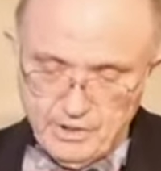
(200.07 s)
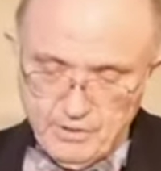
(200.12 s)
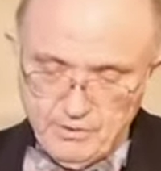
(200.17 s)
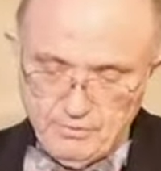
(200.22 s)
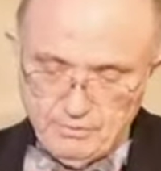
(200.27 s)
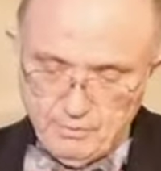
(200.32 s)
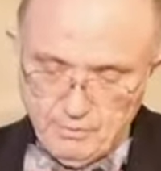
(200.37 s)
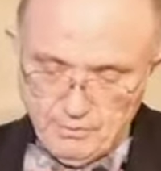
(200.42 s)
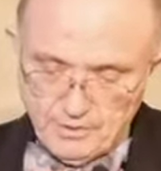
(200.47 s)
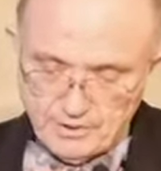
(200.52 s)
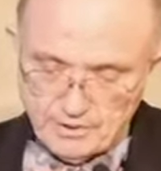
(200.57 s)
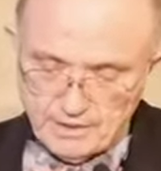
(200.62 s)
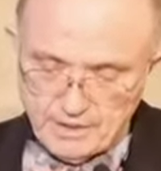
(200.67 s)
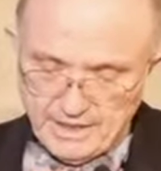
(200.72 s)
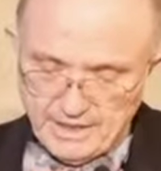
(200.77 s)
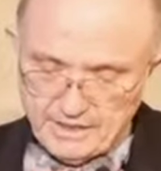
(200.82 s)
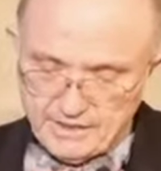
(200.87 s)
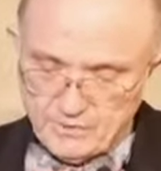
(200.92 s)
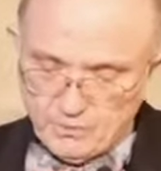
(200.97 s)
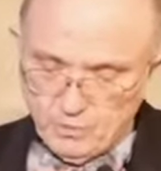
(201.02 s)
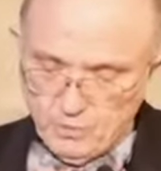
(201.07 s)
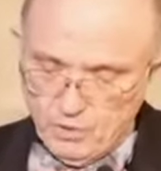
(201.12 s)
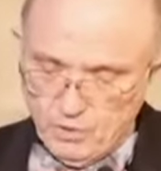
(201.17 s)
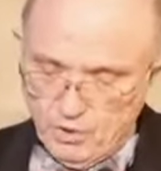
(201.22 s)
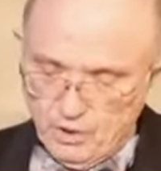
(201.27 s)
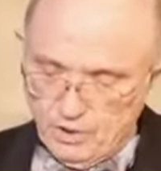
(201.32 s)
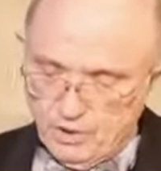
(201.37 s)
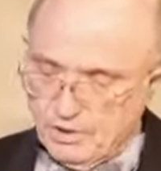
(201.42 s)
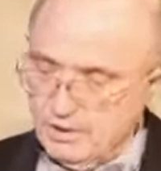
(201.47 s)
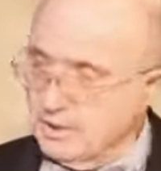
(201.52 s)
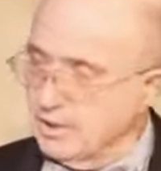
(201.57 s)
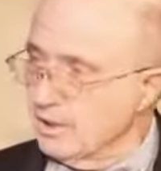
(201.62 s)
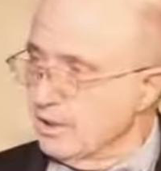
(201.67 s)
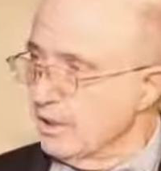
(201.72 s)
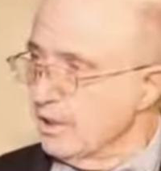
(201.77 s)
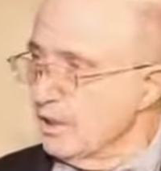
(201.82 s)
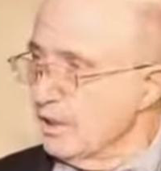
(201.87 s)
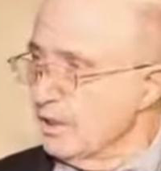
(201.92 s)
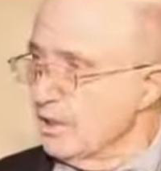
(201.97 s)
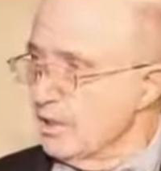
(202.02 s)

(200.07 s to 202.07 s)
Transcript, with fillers: through the chest wall